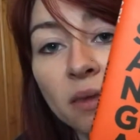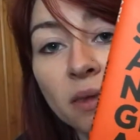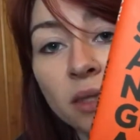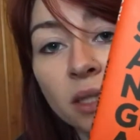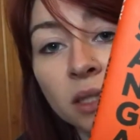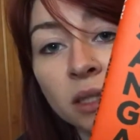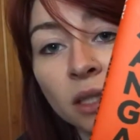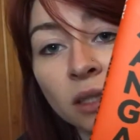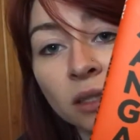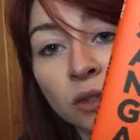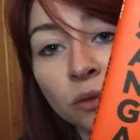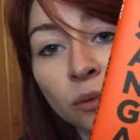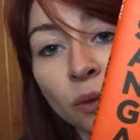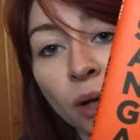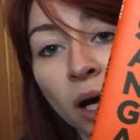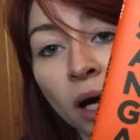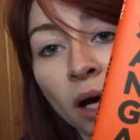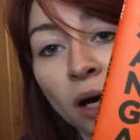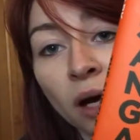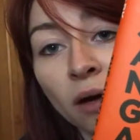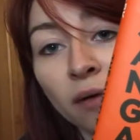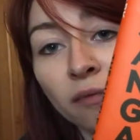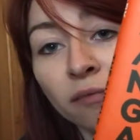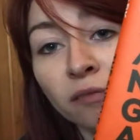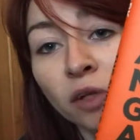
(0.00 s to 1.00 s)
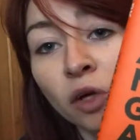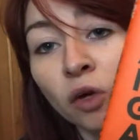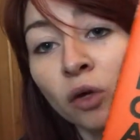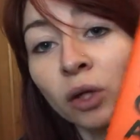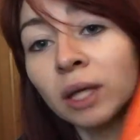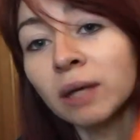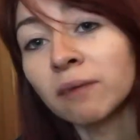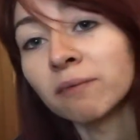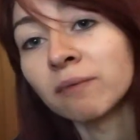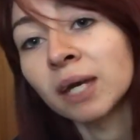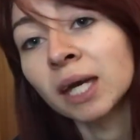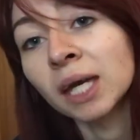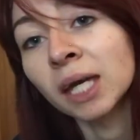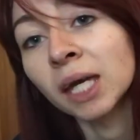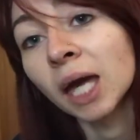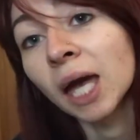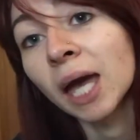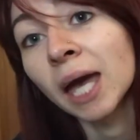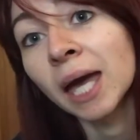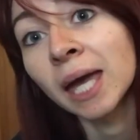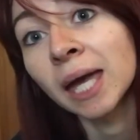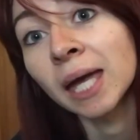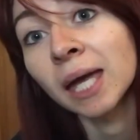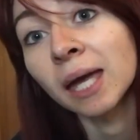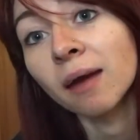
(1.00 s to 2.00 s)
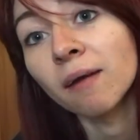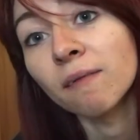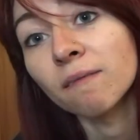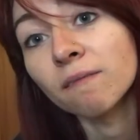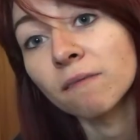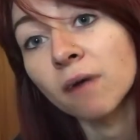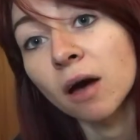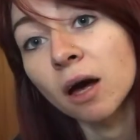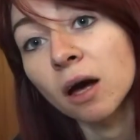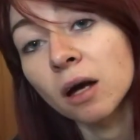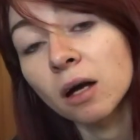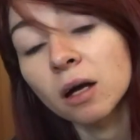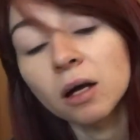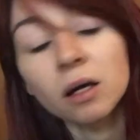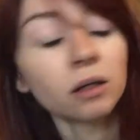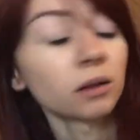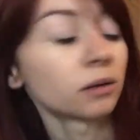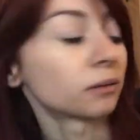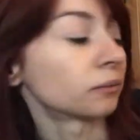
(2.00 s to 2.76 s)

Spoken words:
The Subtle Art of Not Giving a Fuck.